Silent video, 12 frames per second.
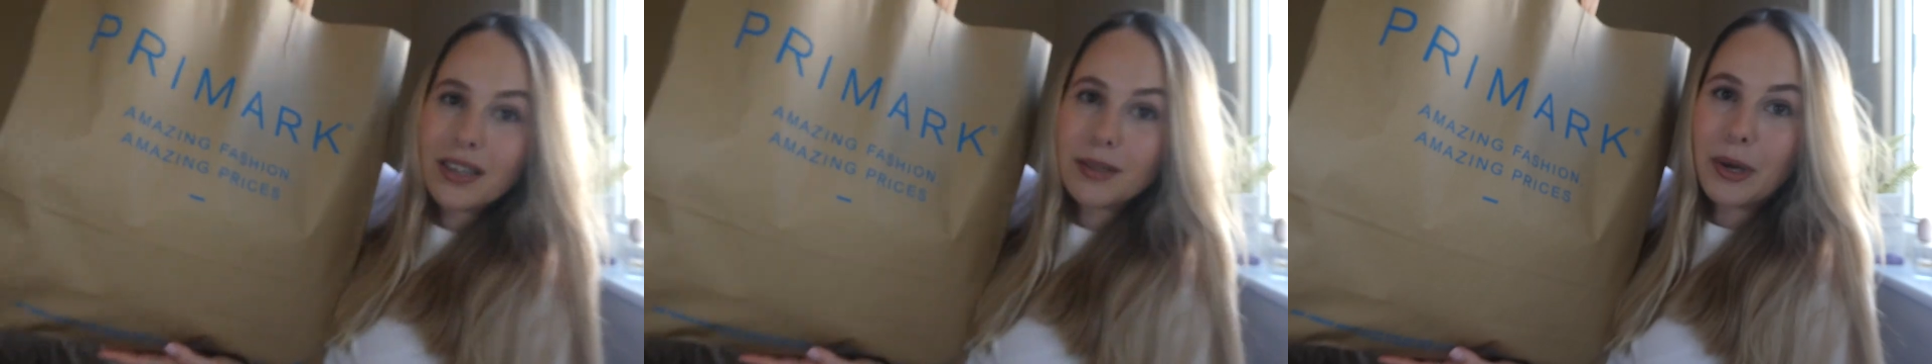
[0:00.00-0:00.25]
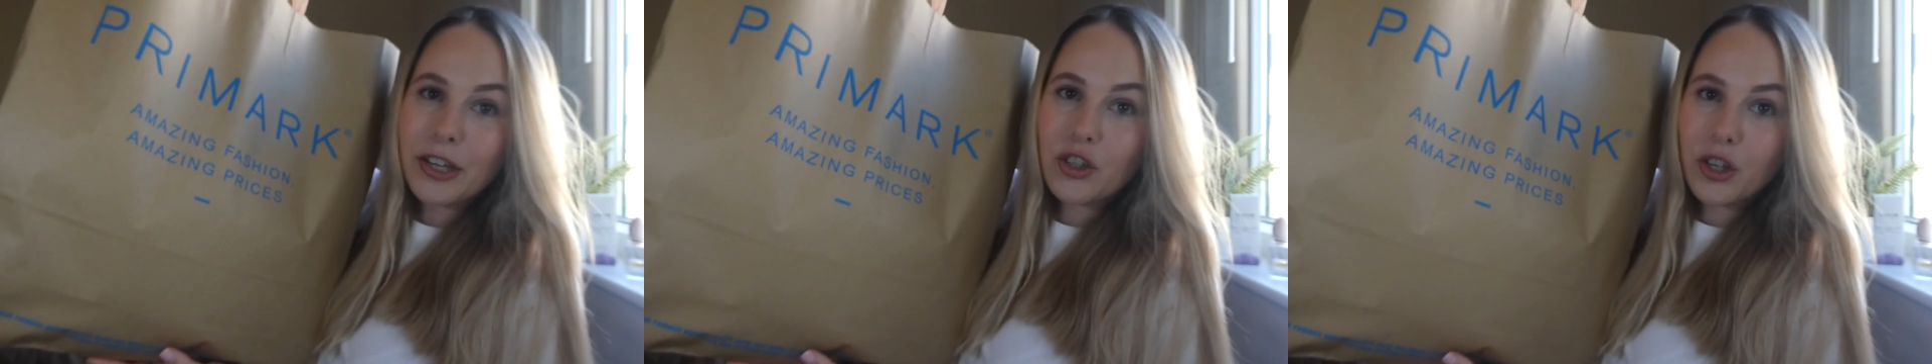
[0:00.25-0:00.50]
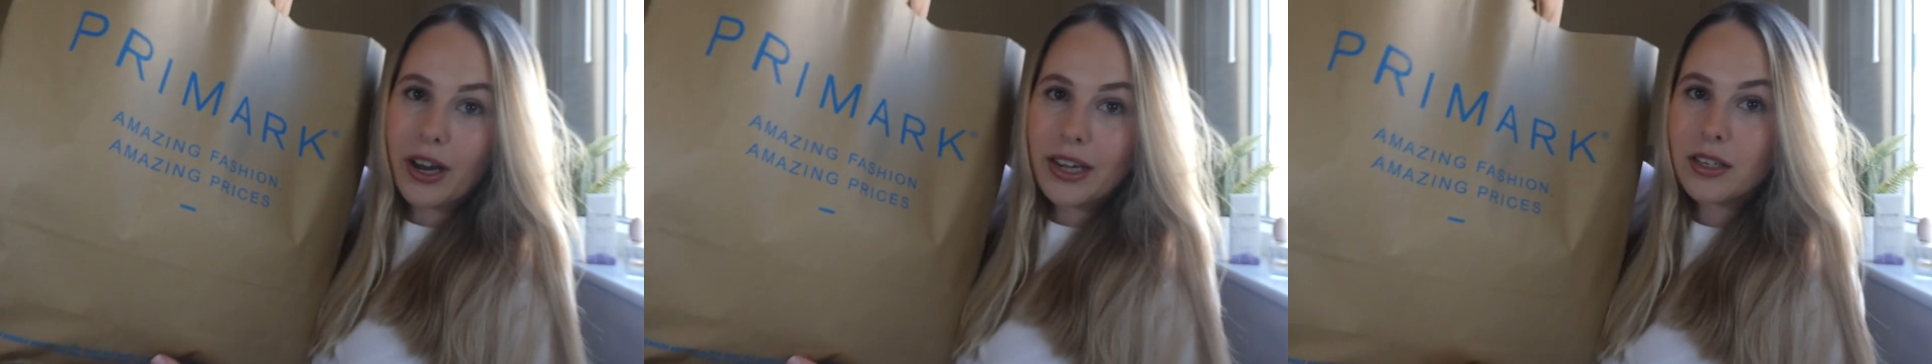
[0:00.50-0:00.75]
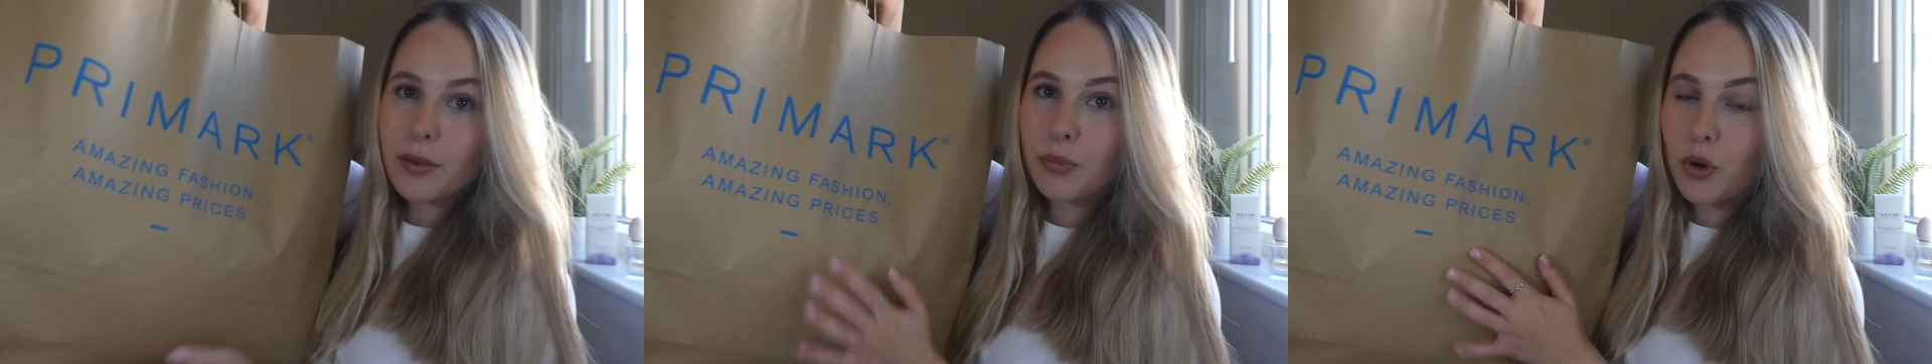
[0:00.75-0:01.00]
is my
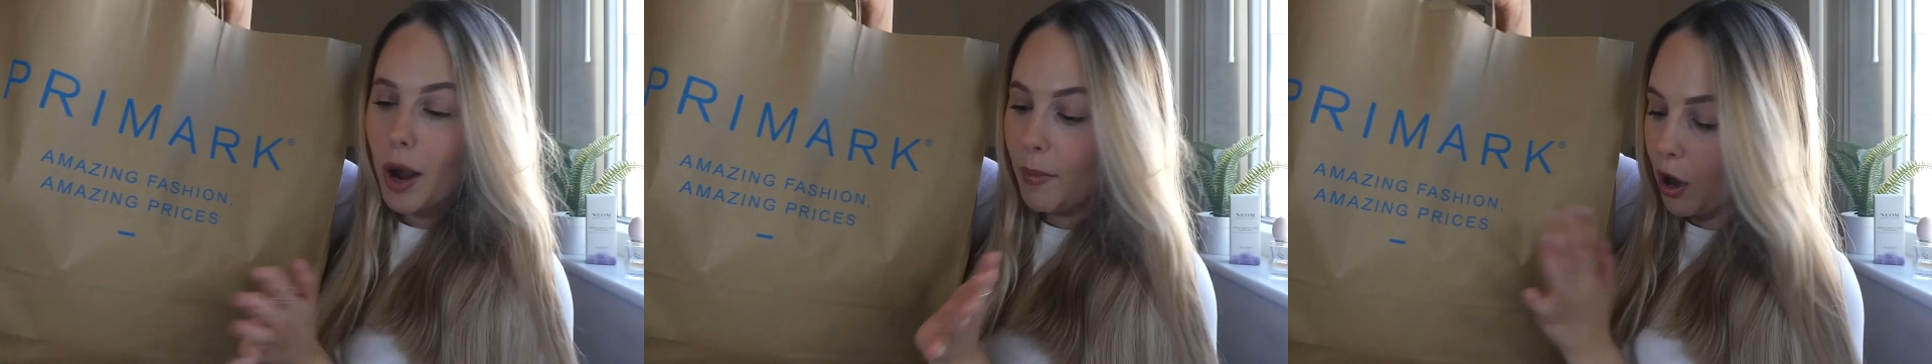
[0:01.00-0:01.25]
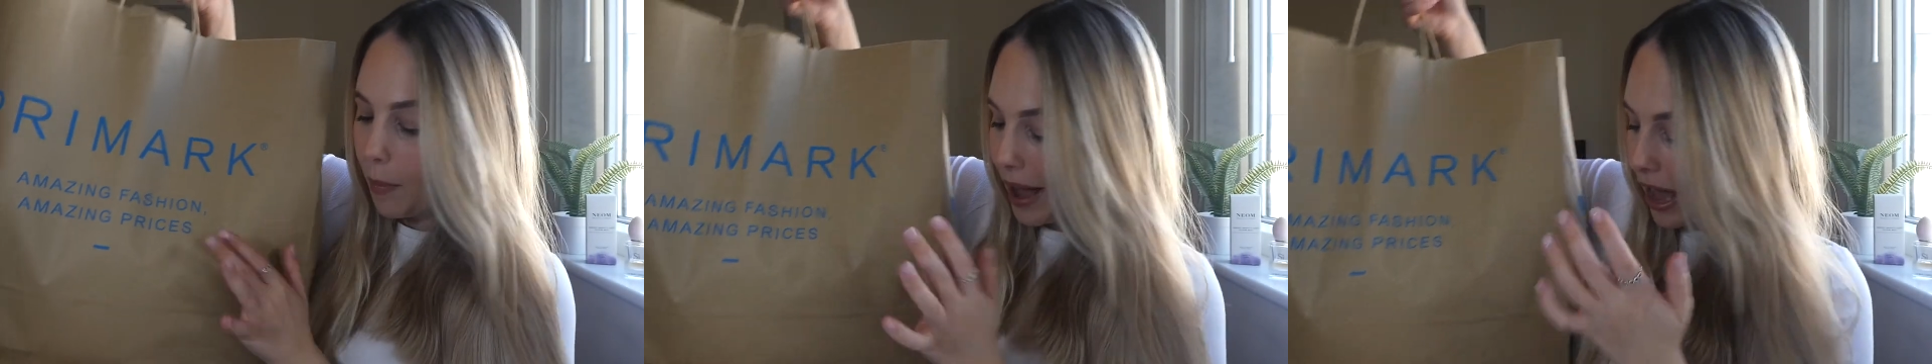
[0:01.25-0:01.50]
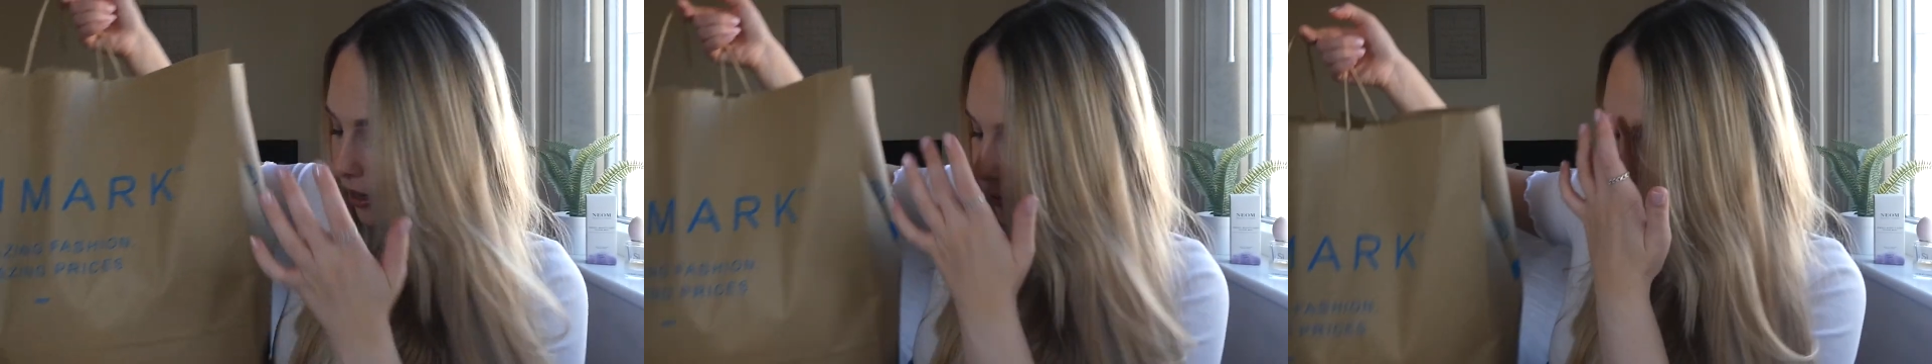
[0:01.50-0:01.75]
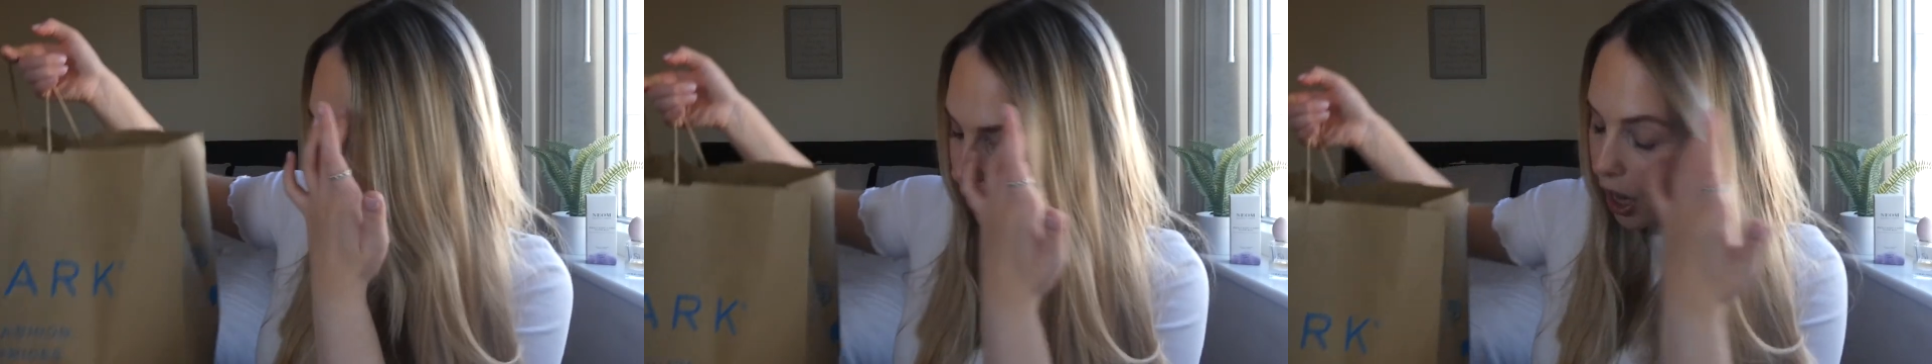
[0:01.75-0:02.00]
giant Primark bag
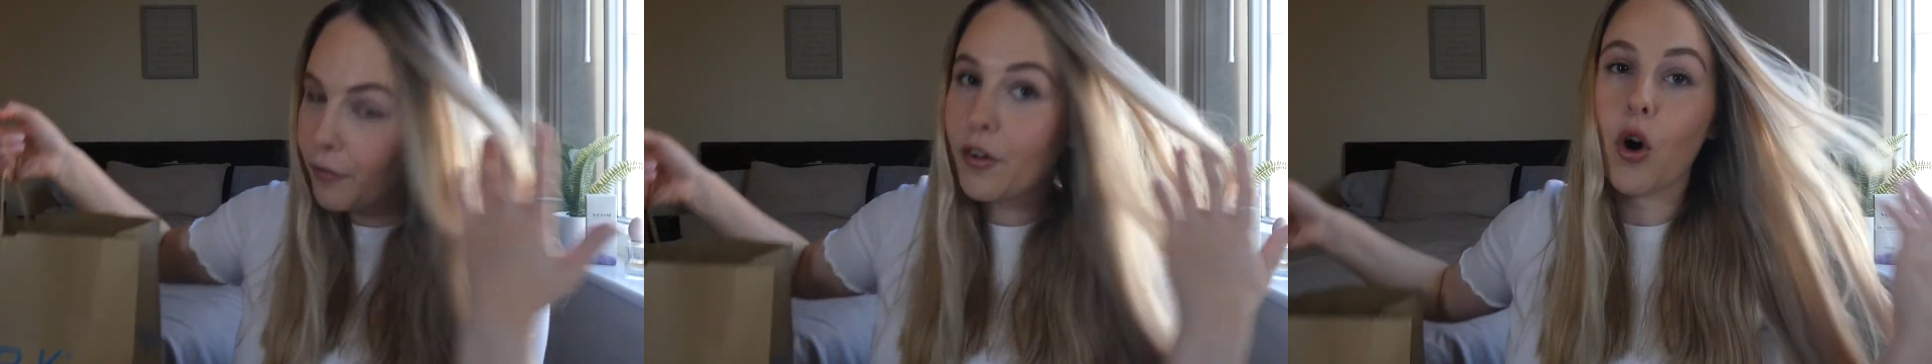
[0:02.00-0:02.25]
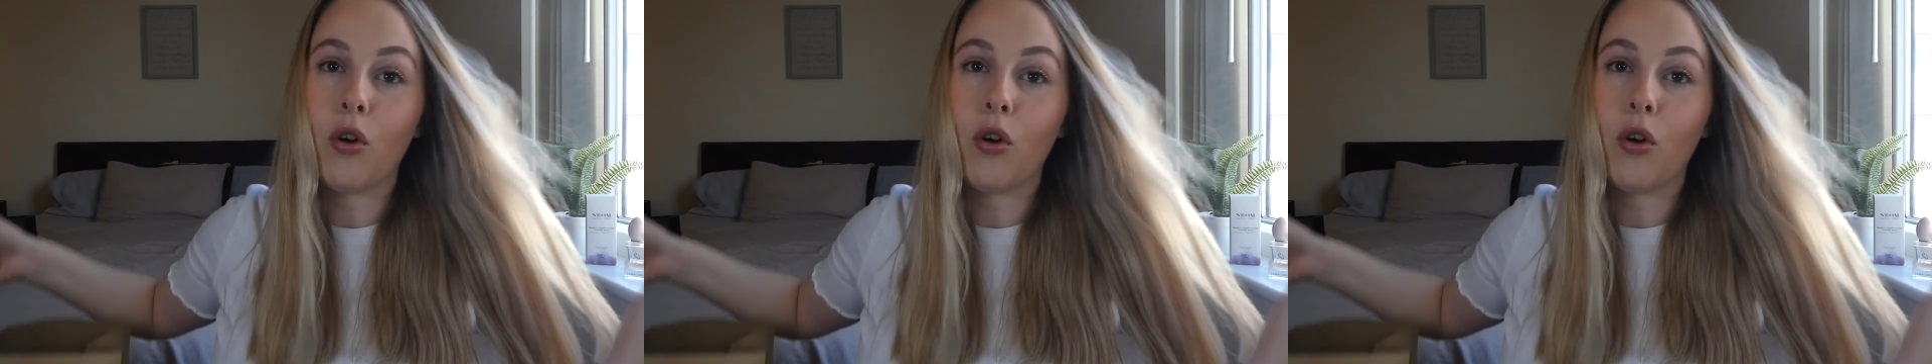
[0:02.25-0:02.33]
of stuff.